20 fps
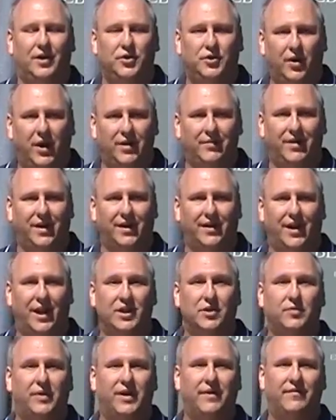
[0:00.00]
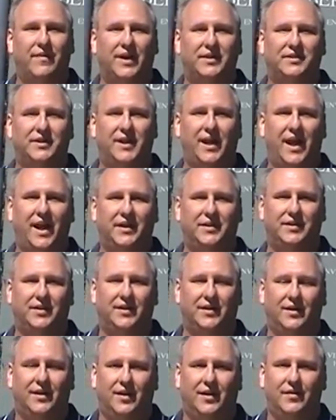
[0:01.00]
Join me as we investigate
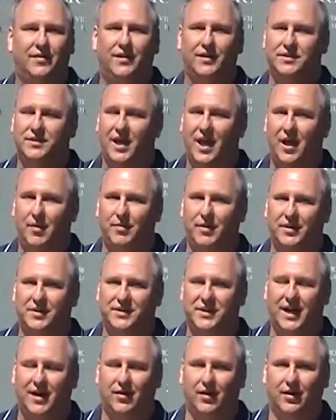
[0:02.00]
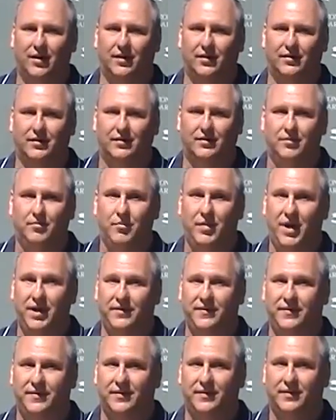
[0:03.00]
the Talbert Terror.
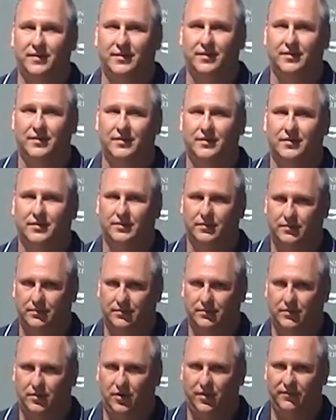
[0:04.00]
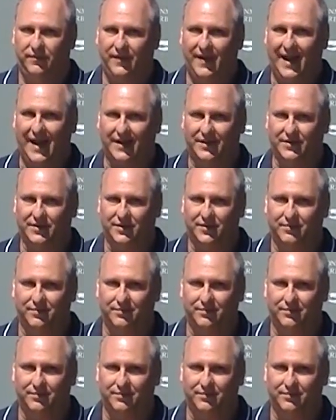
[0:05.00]
Myth or fact?